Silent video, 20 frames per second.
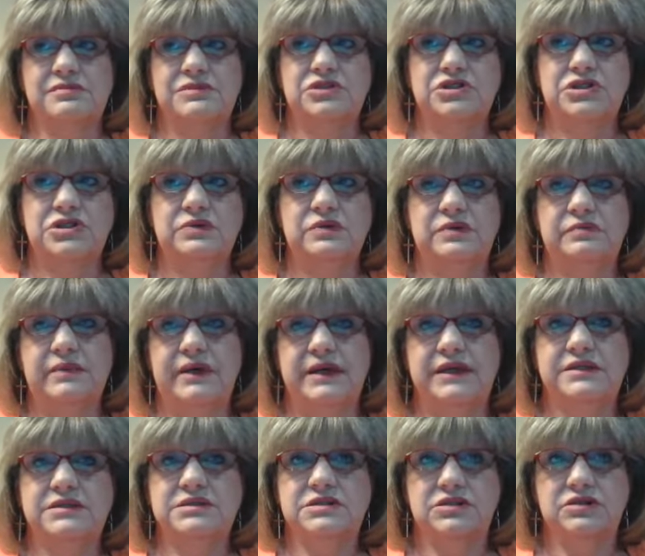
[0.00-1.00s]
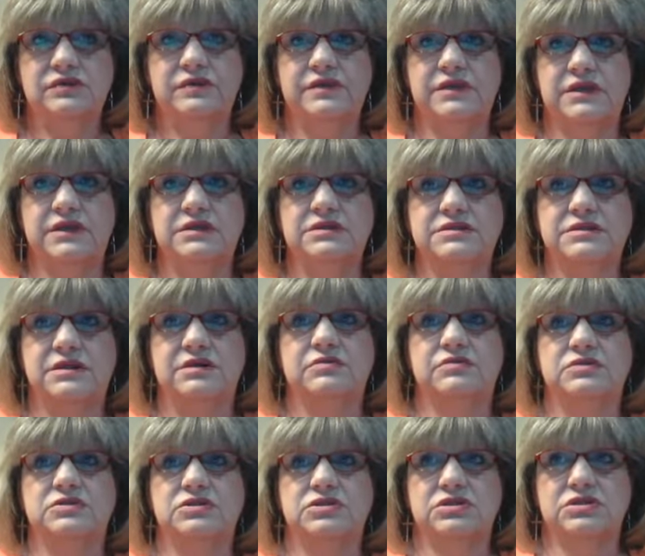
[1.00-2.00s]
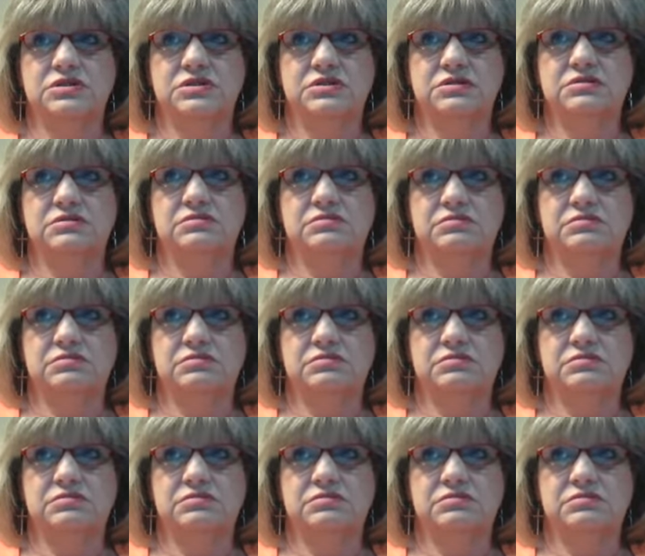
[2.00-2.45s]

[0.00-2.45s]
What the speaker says: she would make us do things that was just